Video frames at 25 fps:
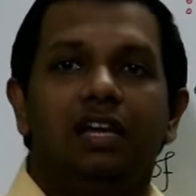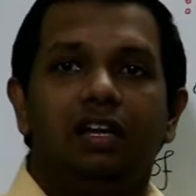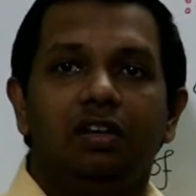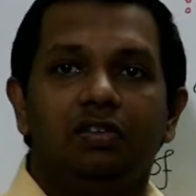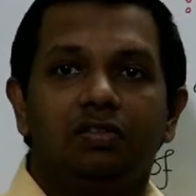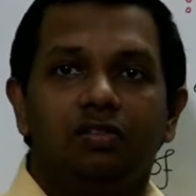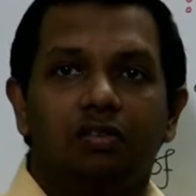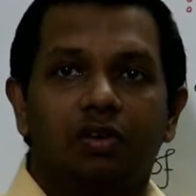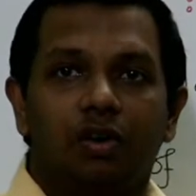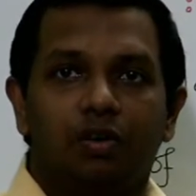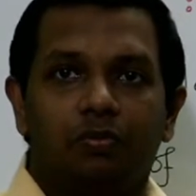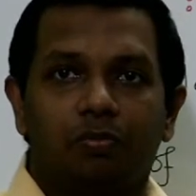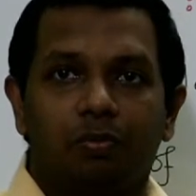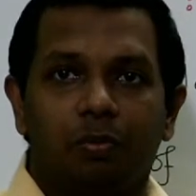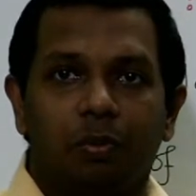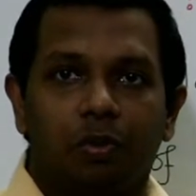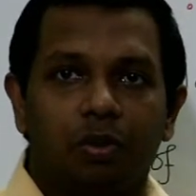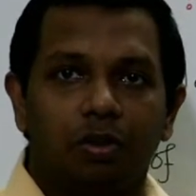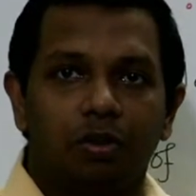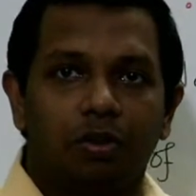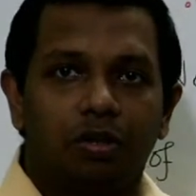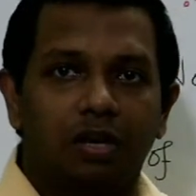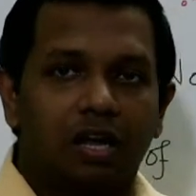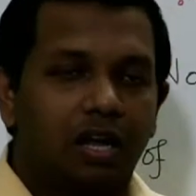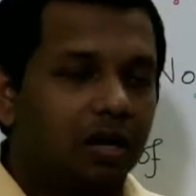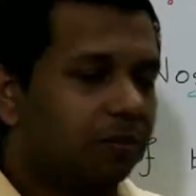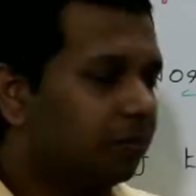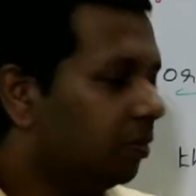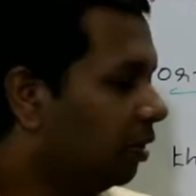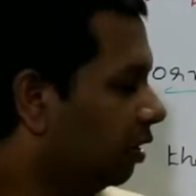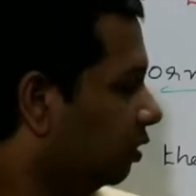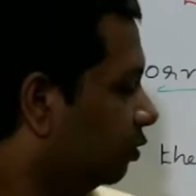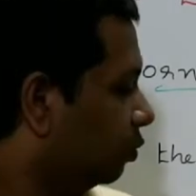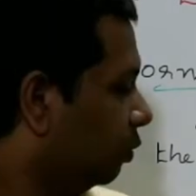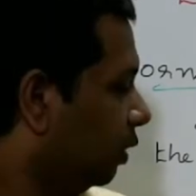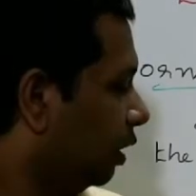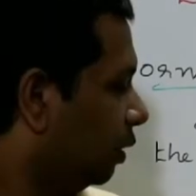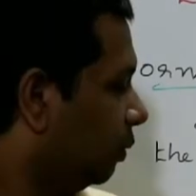instead of molecular
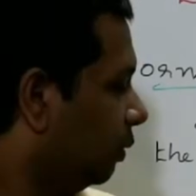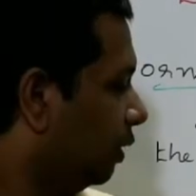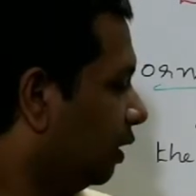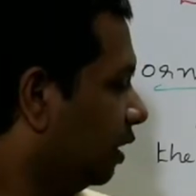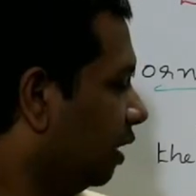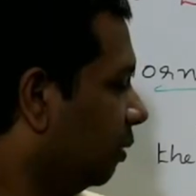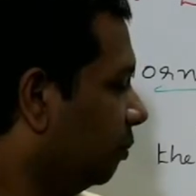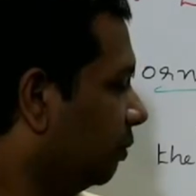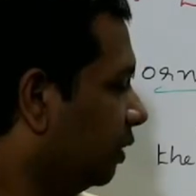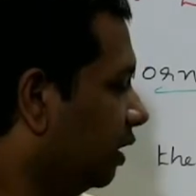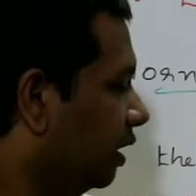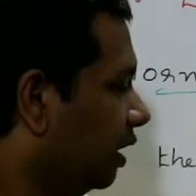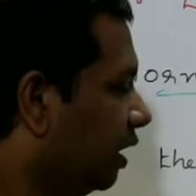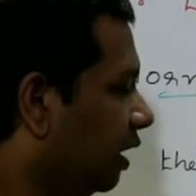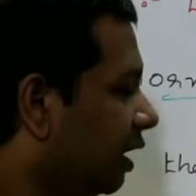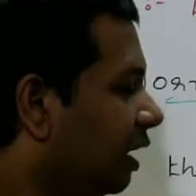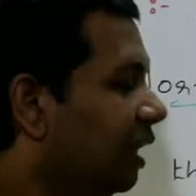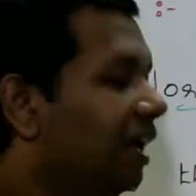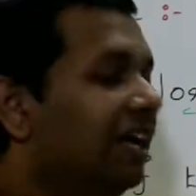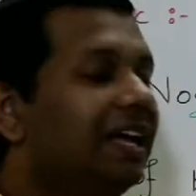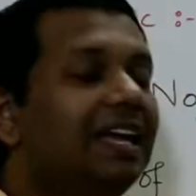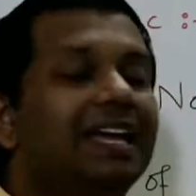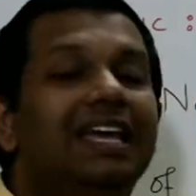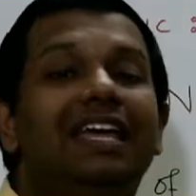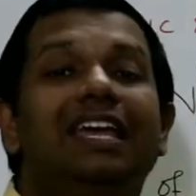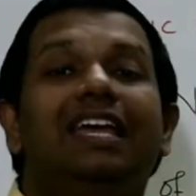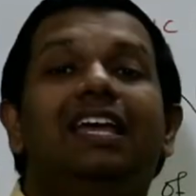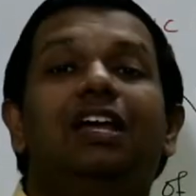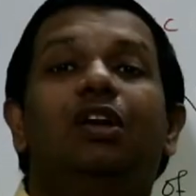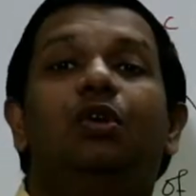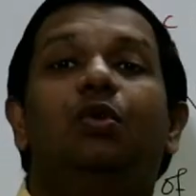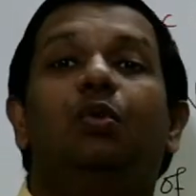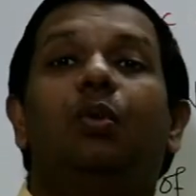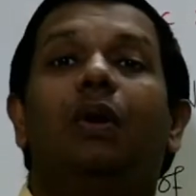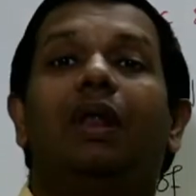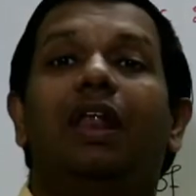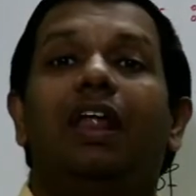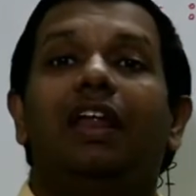mass what will come here
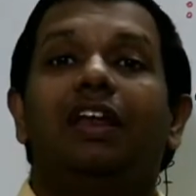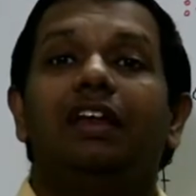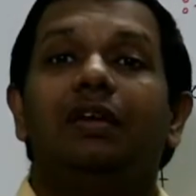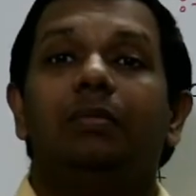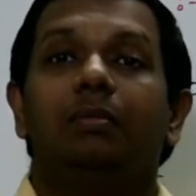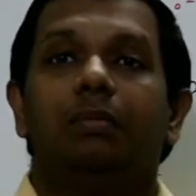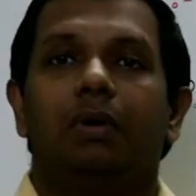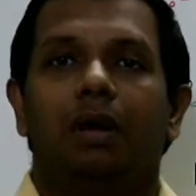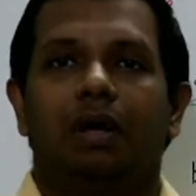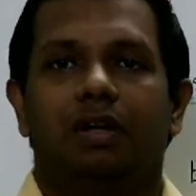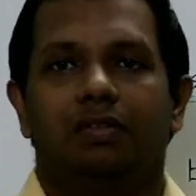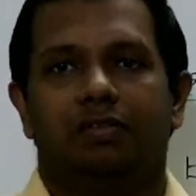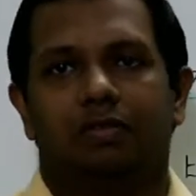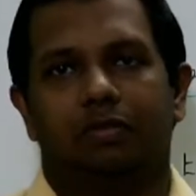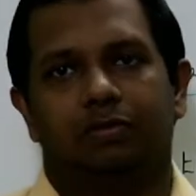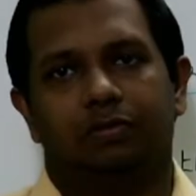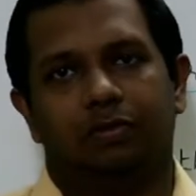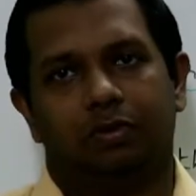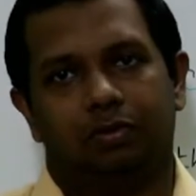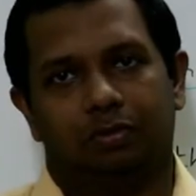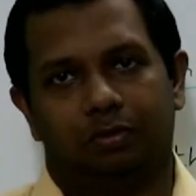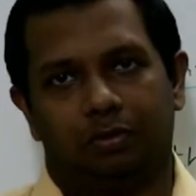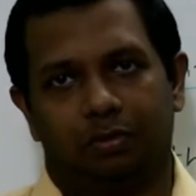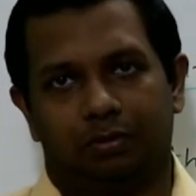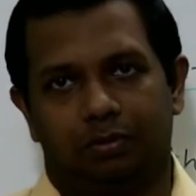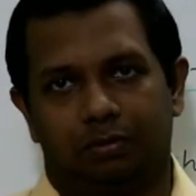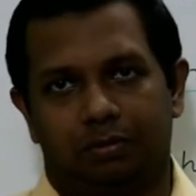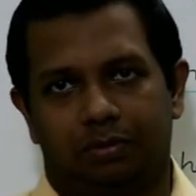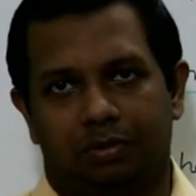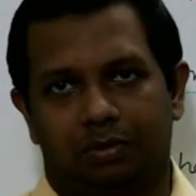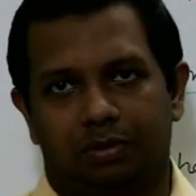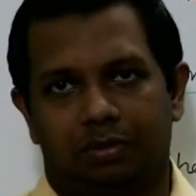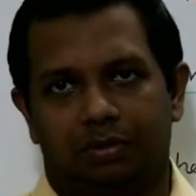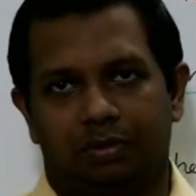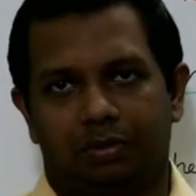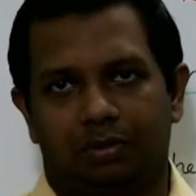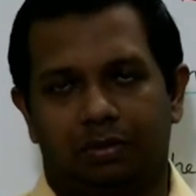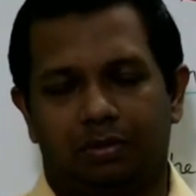equivalent mass of the
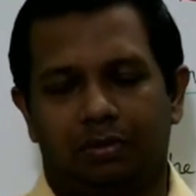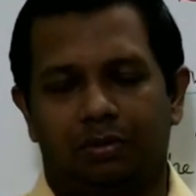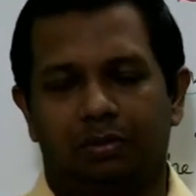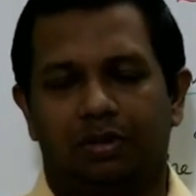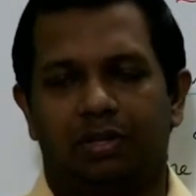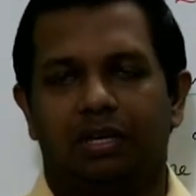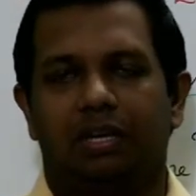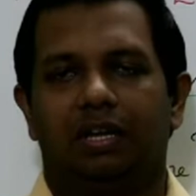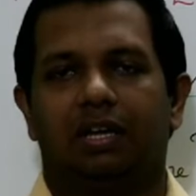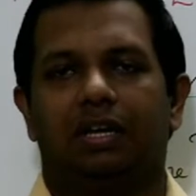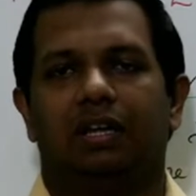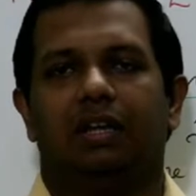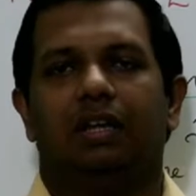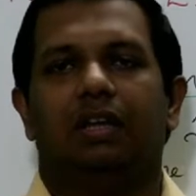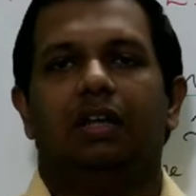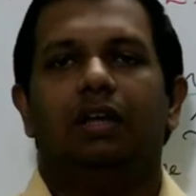solute okay